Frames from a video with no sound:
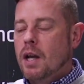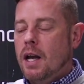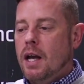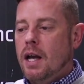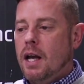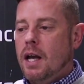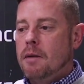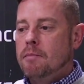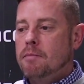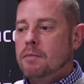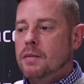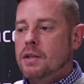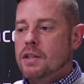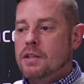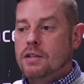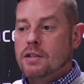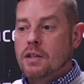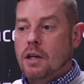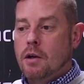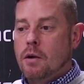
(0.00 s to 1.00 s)
um,
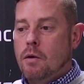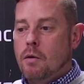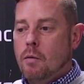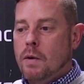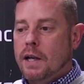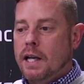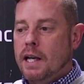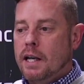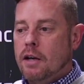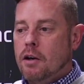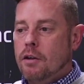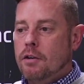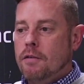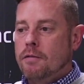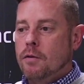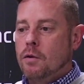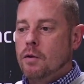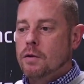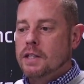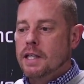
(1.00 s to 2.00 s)
so we click on
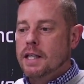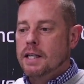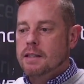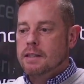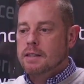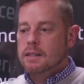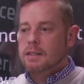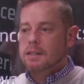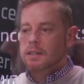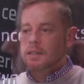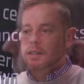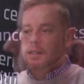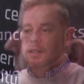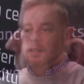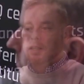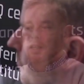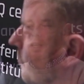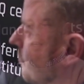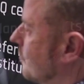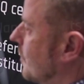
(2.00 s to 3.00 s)
the 14th.
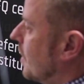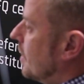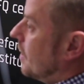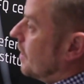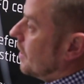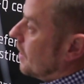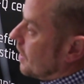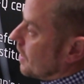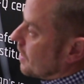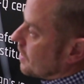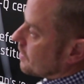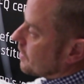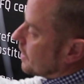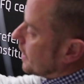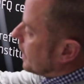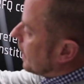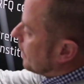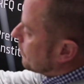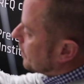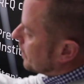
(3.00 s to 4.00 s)

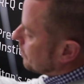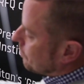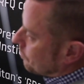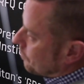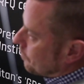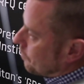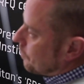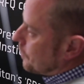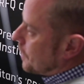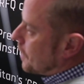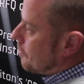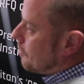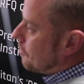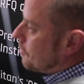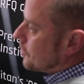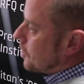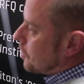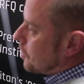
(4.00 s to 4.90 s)
So there you have it. There are the